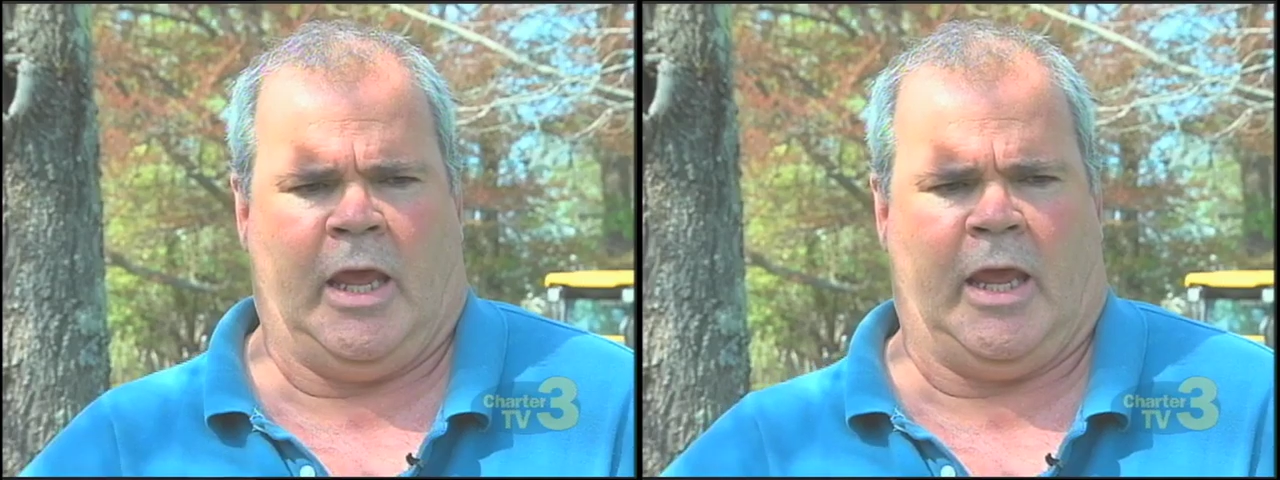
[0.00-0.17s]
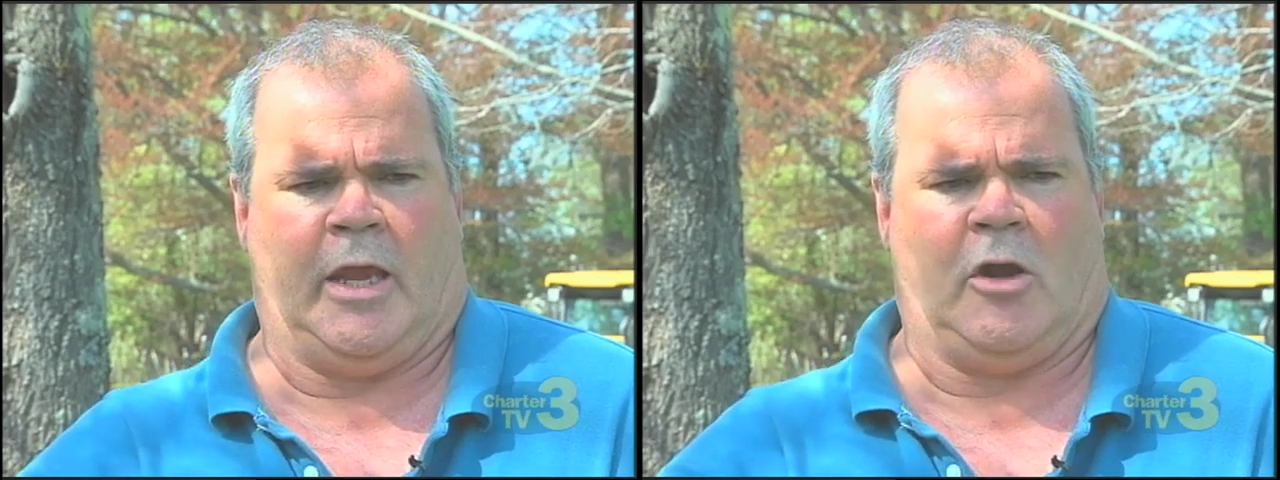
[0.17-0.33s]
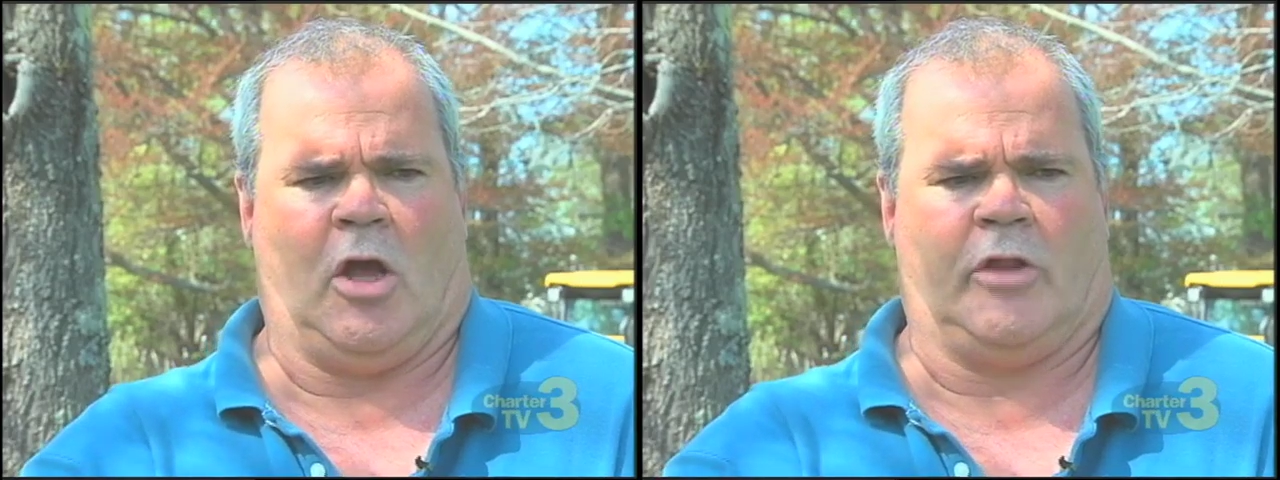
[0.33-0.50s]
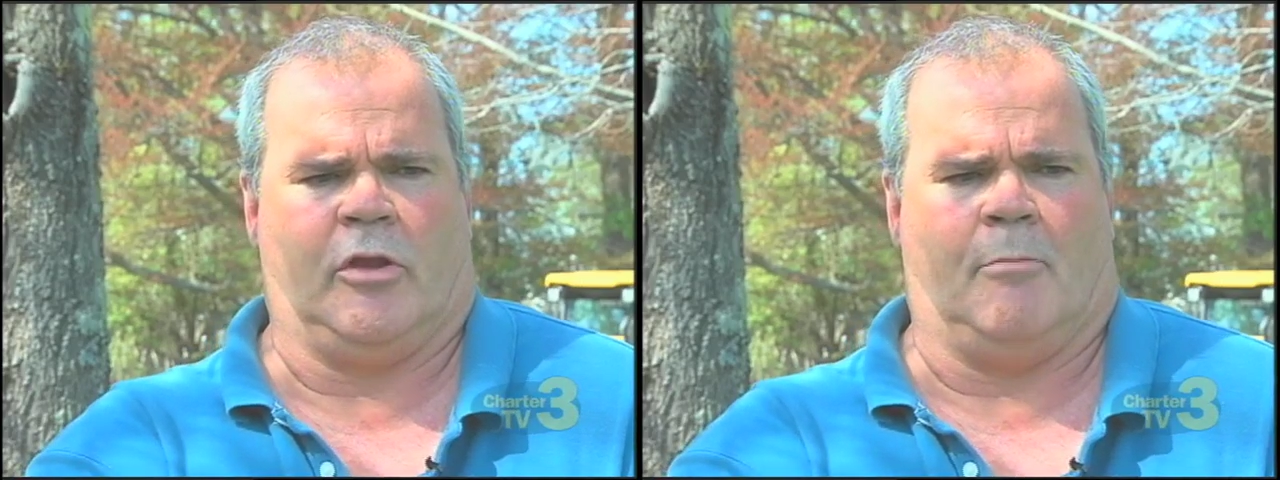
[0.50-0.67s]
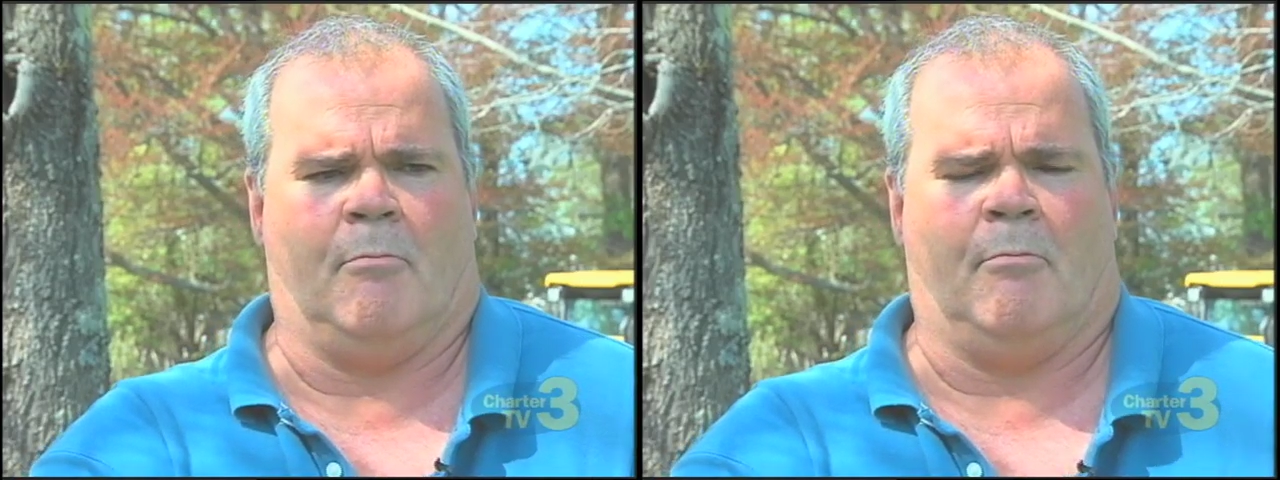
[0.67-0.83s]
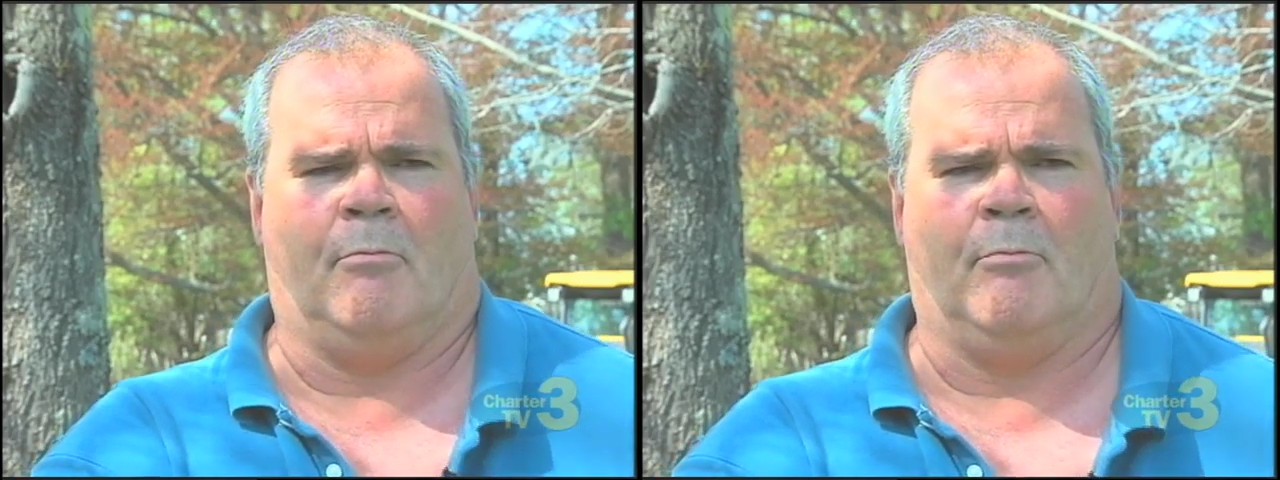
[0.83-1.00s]
And on
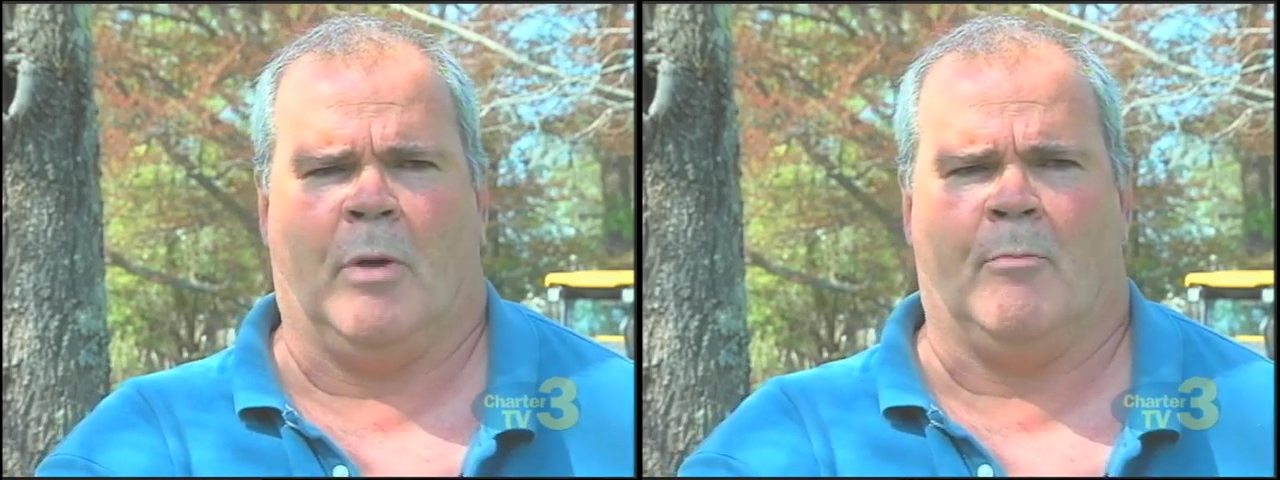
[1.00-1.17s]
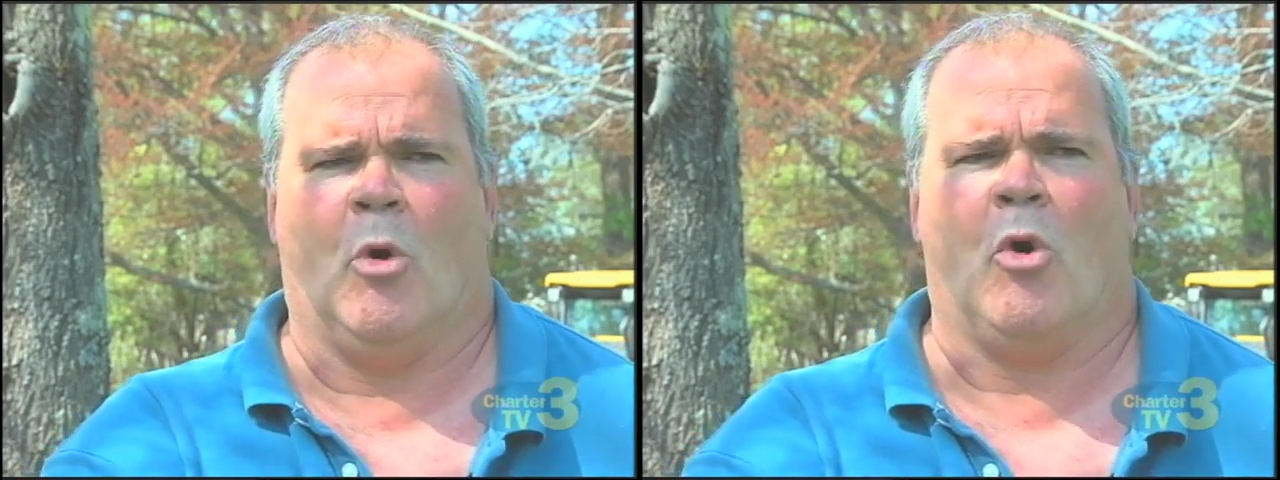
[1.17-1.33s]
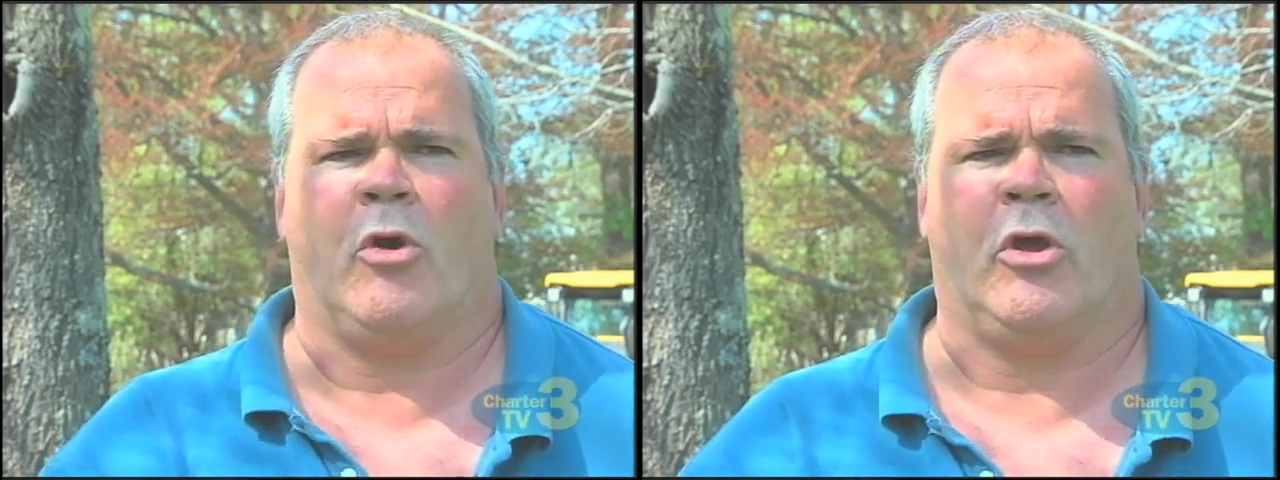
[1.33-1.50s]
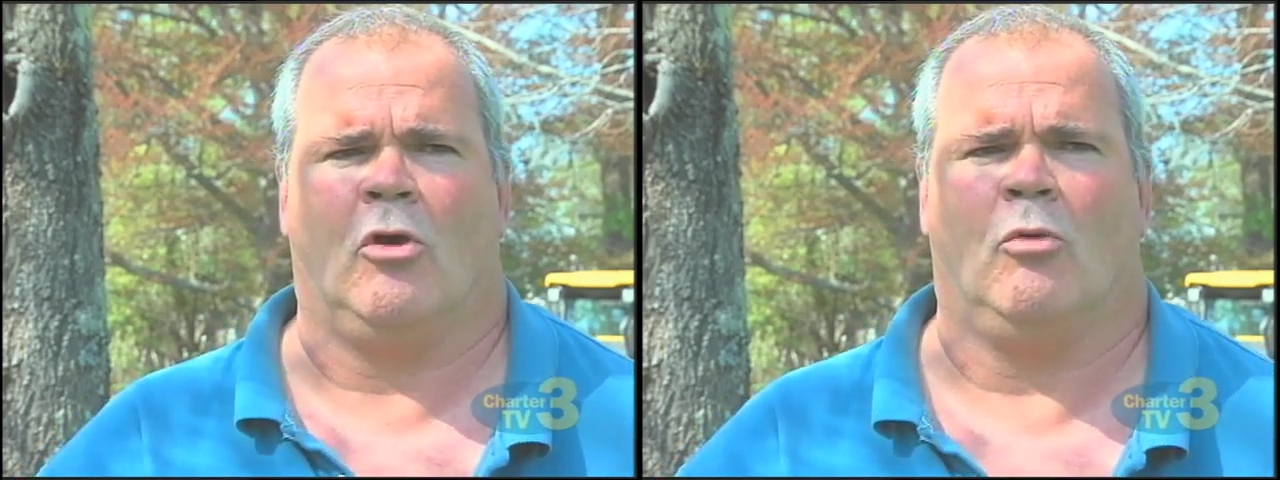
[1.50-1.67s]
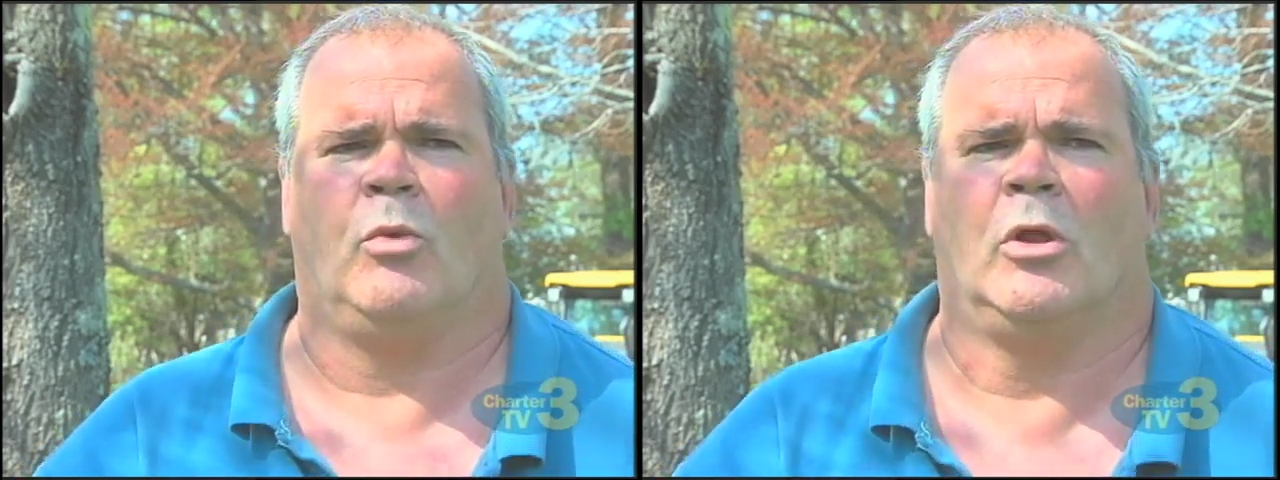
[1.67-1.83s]
the memorial,